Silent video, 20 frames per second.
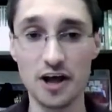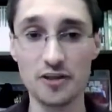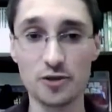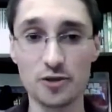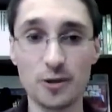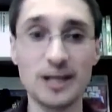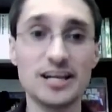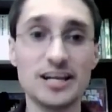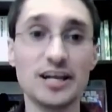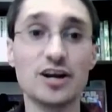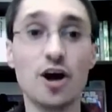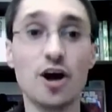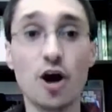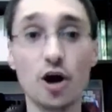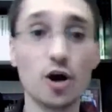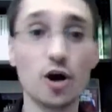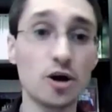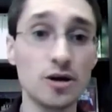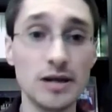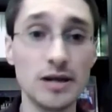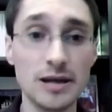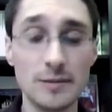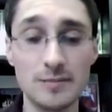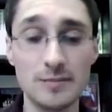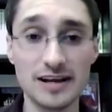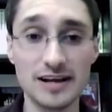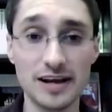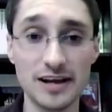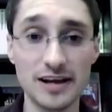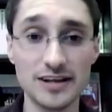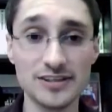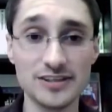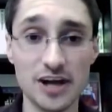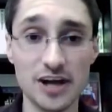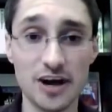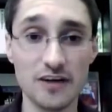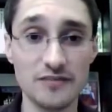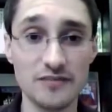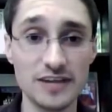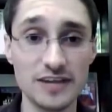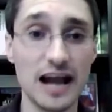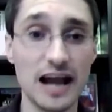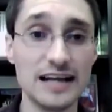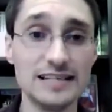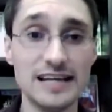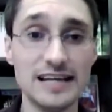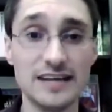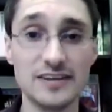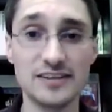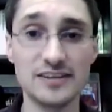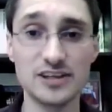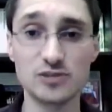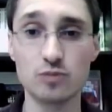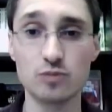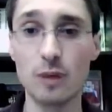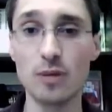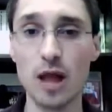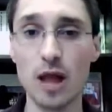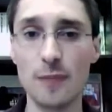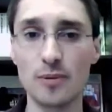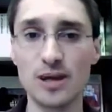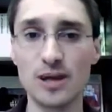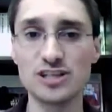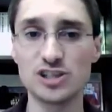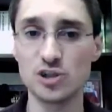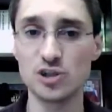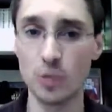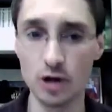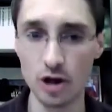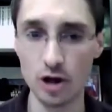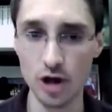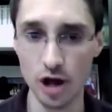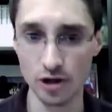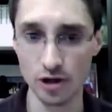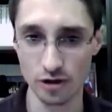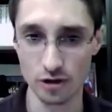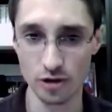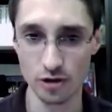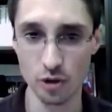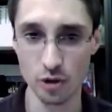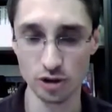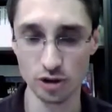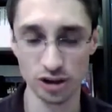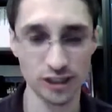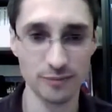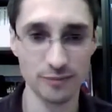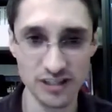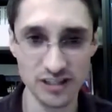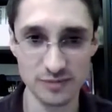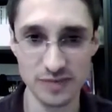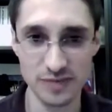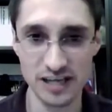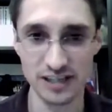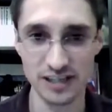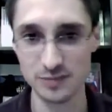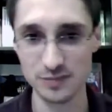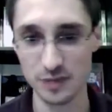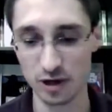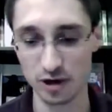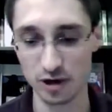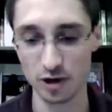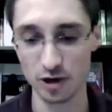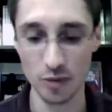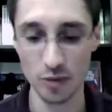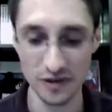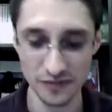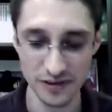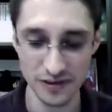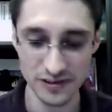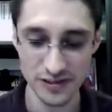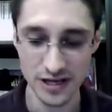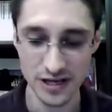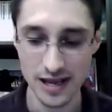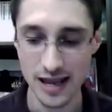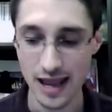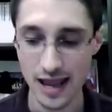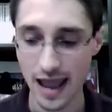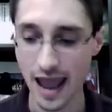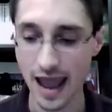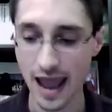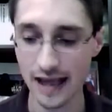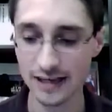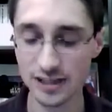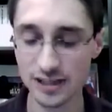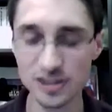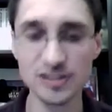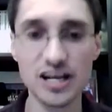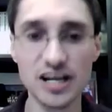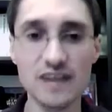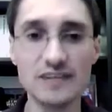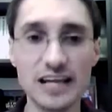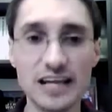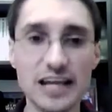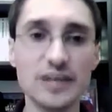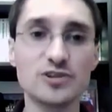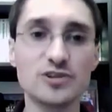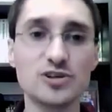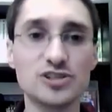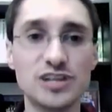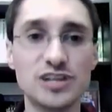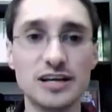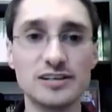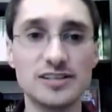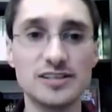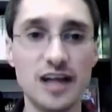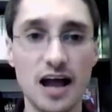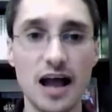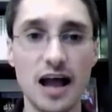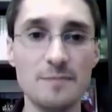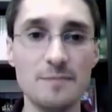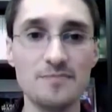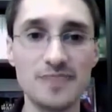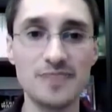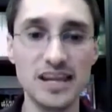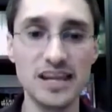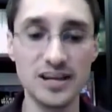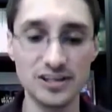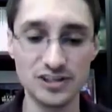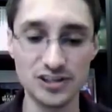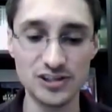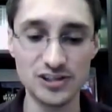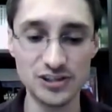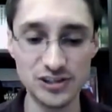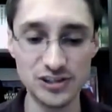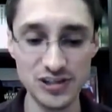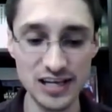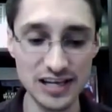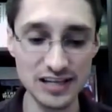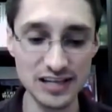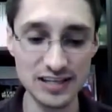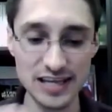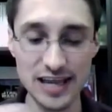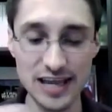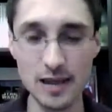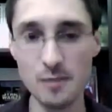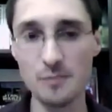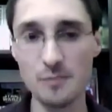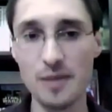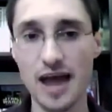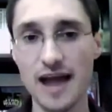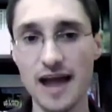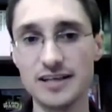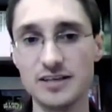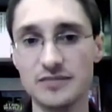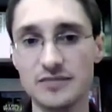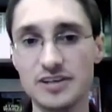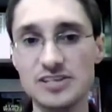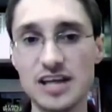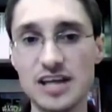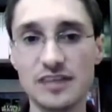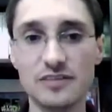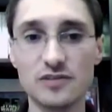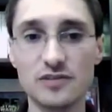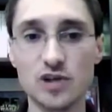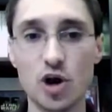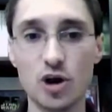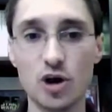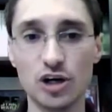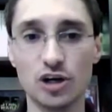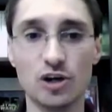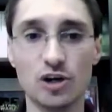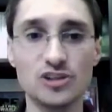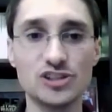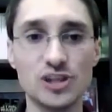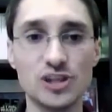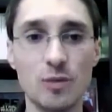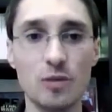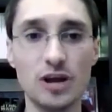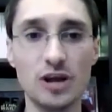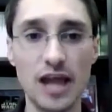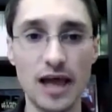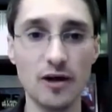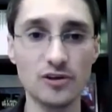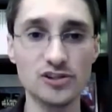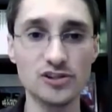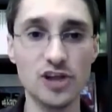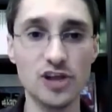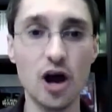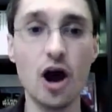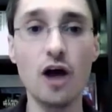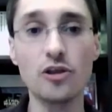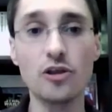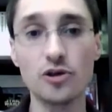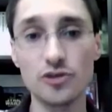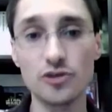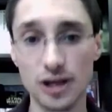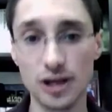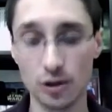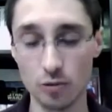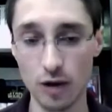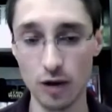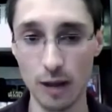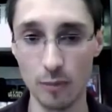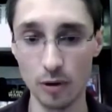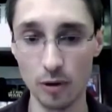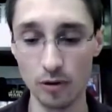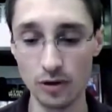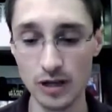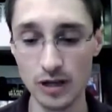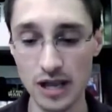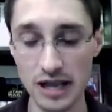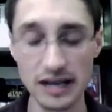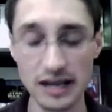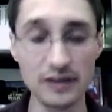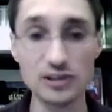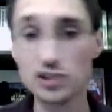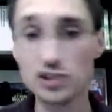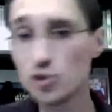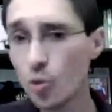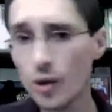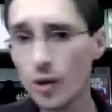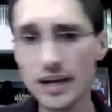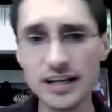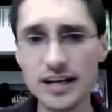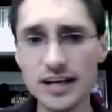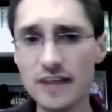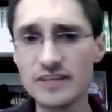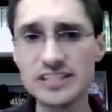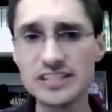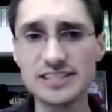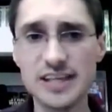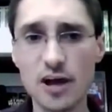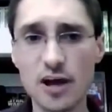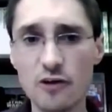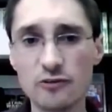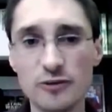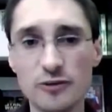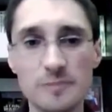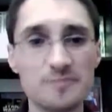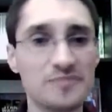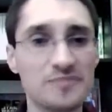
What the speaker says: threatening her because of the idea that this rebel operation is going on under her nose. She must be a conspirator with it. And it's just kind of an interesting time to see the impact of the death of Tarkin on someone else other than a rebel. Now, the story in and of itself,